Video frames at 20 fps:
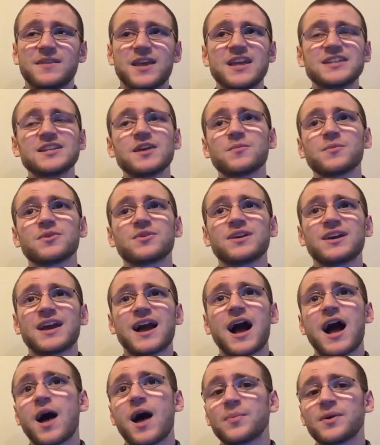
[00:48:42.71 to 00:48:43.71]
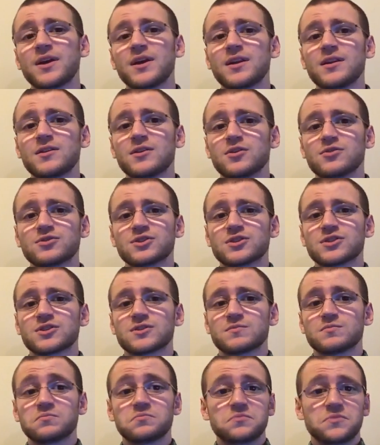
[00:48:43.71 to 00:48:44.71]
It's not really copying. You're
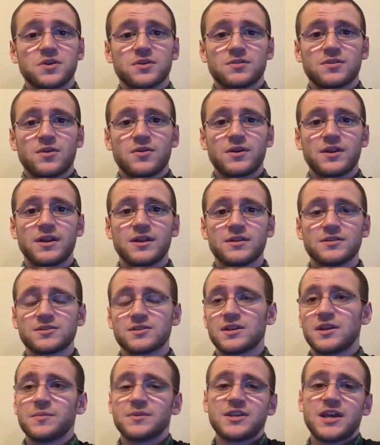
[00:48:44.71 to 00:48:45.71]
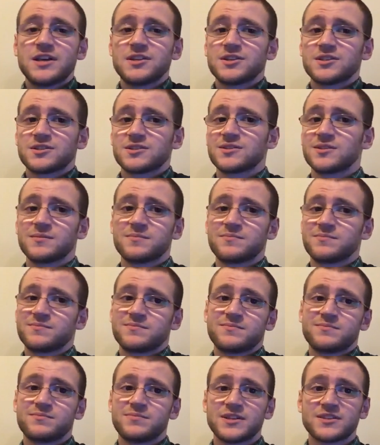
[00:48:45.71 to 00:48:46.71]
learning. And imitation is the
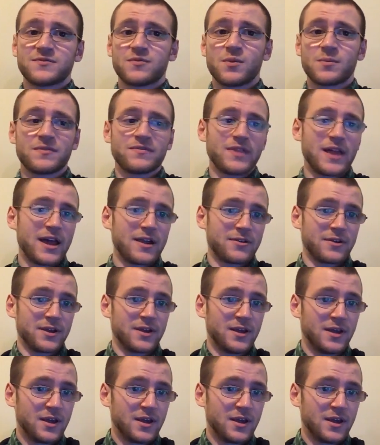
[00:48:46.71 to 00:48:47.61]
best form of flattery.